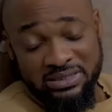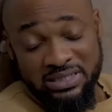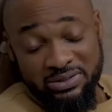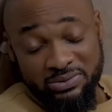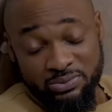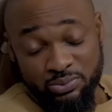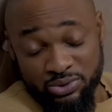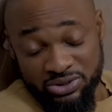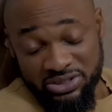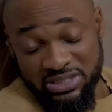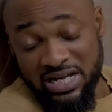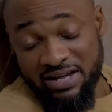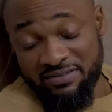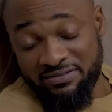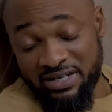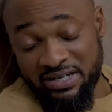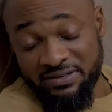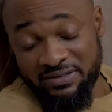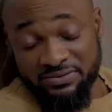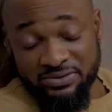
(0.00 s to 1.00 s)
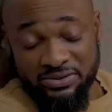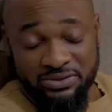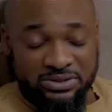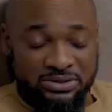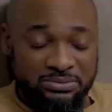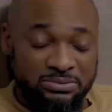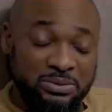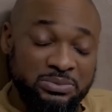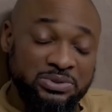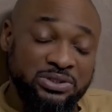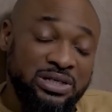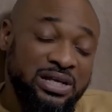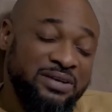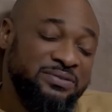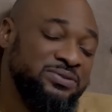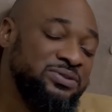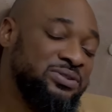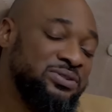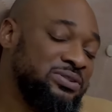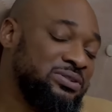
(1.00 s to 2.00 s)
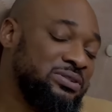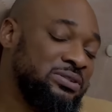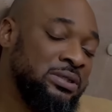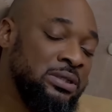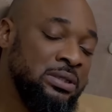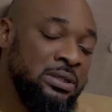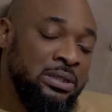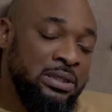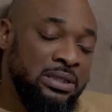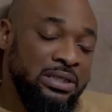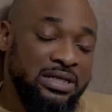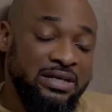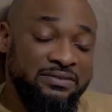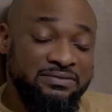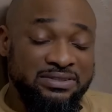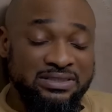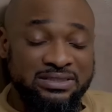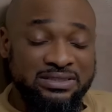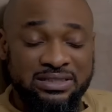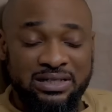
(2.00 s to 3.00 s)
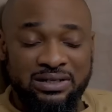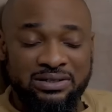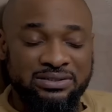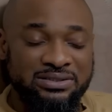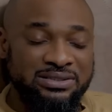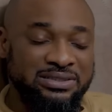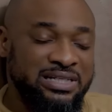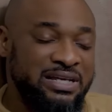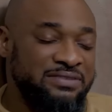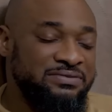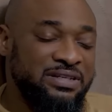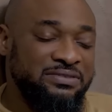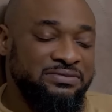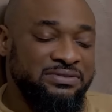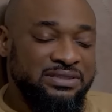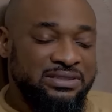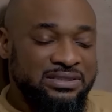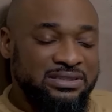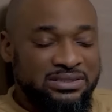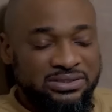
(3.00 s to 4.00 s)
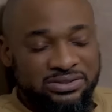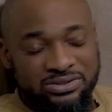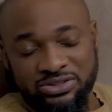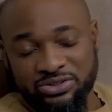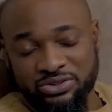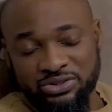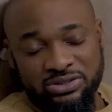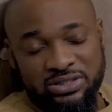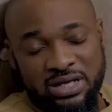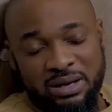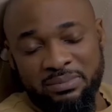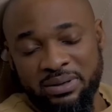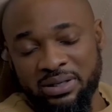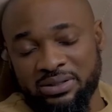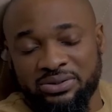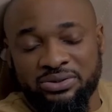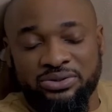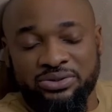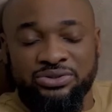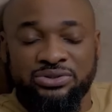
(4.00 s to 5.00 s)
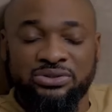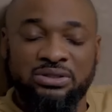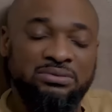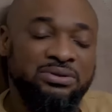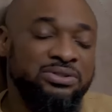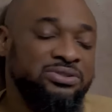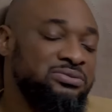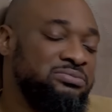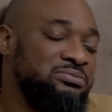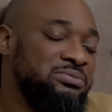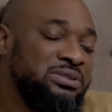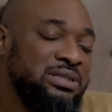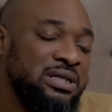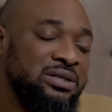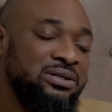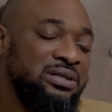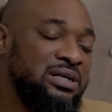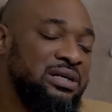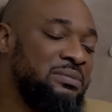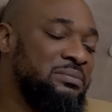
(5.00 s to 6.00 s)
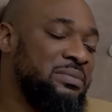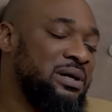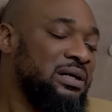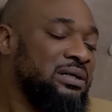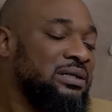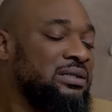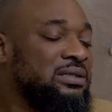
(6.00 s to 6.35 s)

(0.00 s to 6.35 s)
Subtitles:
now, would she have left us? Mommy left us, left this house, left everything, just abandoned you and went to meet another man.